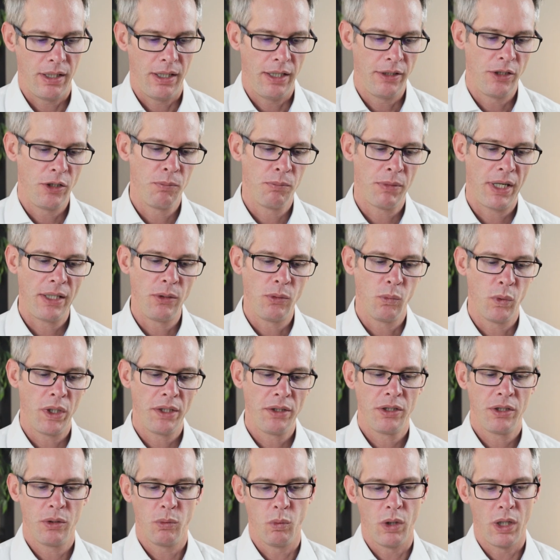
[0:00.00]
And you might
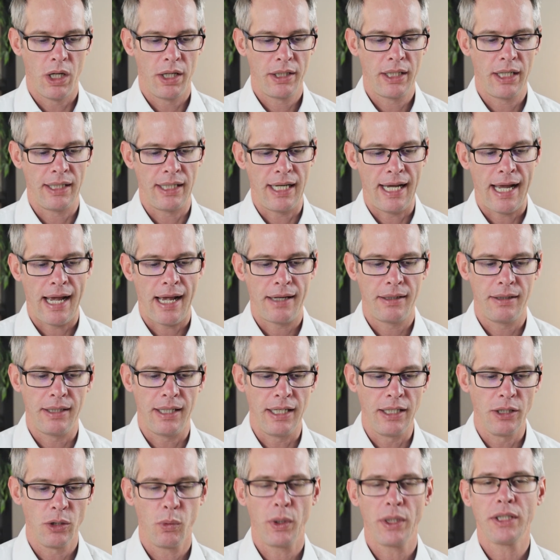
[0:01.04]
wonder why I added
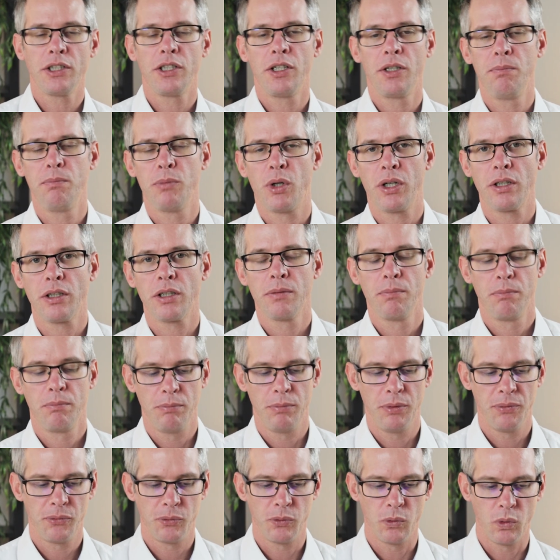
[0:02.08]
a question mark
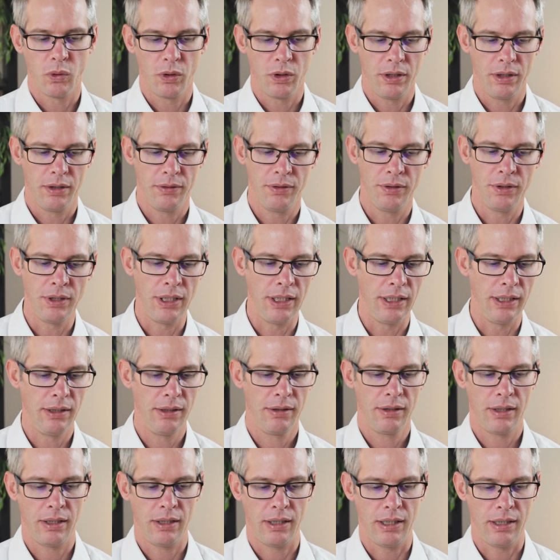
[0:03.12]
before the
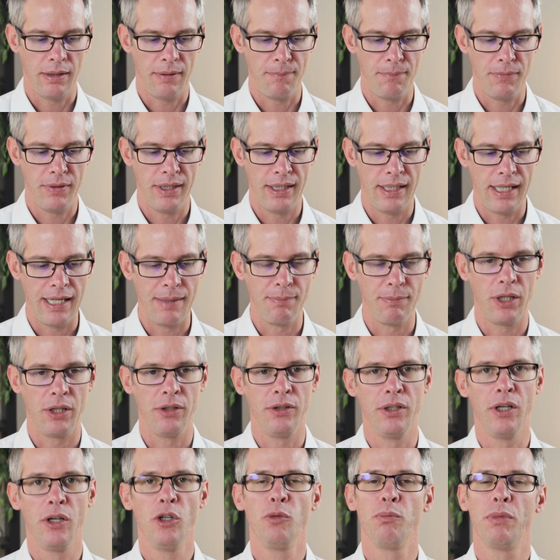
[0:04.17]
name
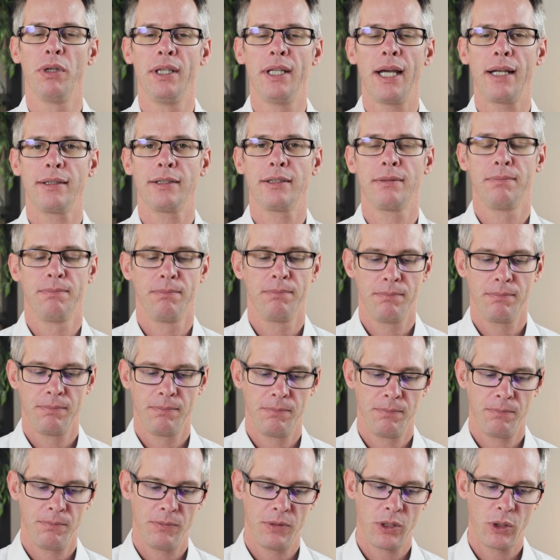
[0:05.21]
Unknown, but that
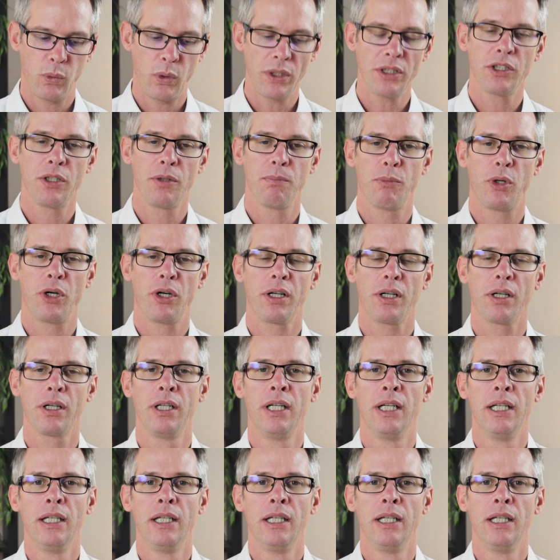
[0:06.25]
question mark